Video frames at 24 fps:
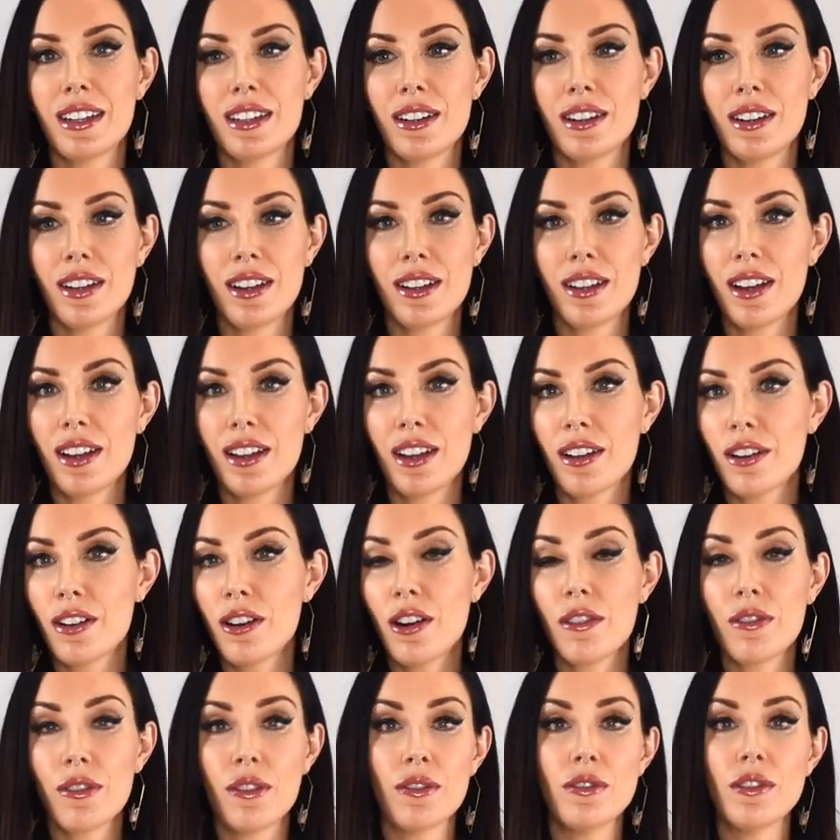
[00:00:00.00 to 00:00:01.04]
And I, don't
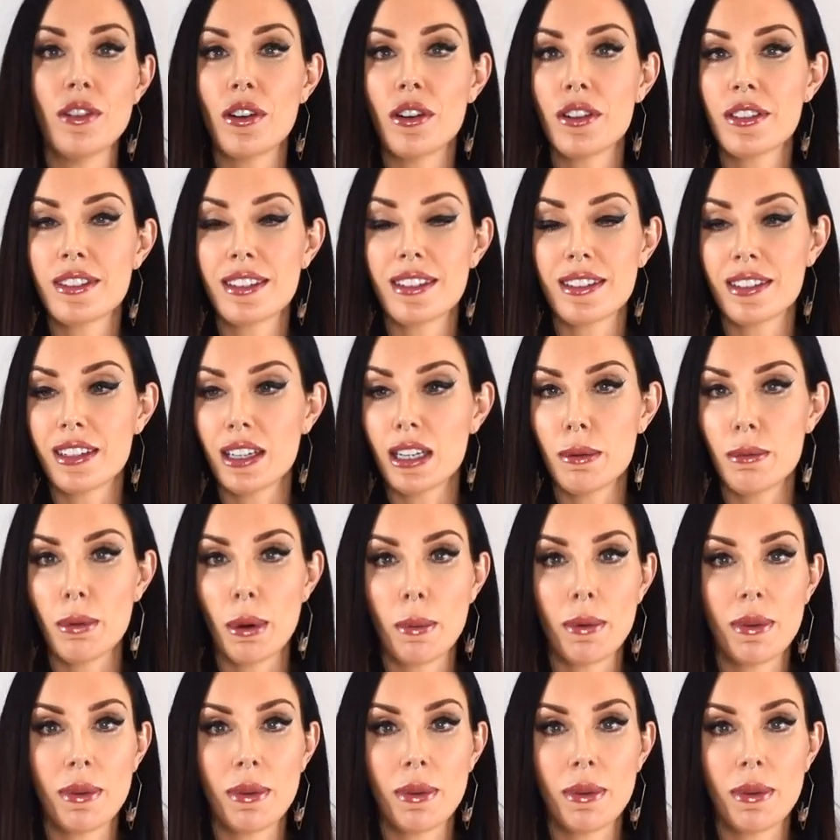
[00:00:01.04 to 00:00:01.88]
know if you've noticed this, Libra,